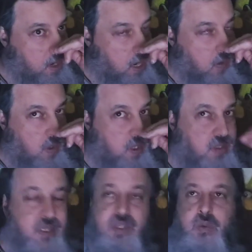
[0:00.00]
It
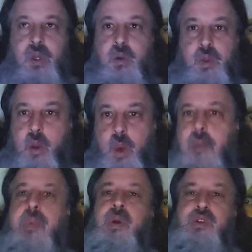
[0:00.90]
wasn't just
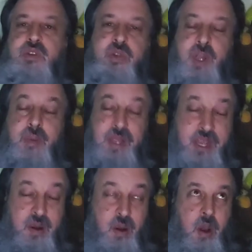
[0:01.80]
one person stood up like
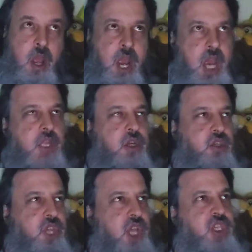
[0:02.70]
Hitler. Oh, Hitler
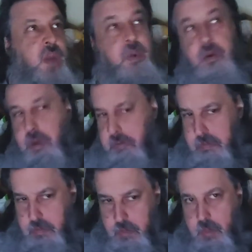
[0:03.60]
stands up and,
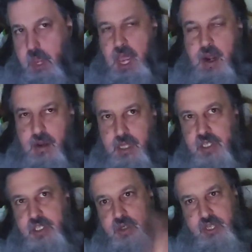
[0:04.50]
I don't know,
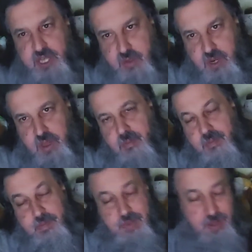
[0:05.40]
the Jews, let's get rid of them.
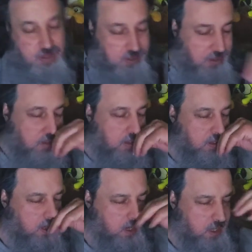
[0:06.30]

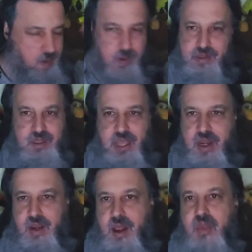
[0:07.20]
It wasn't
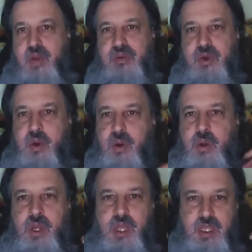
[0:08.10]
that at all. There was a
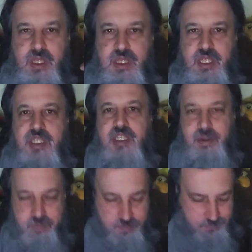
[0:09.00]
whole
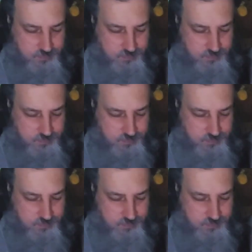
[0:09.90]
system,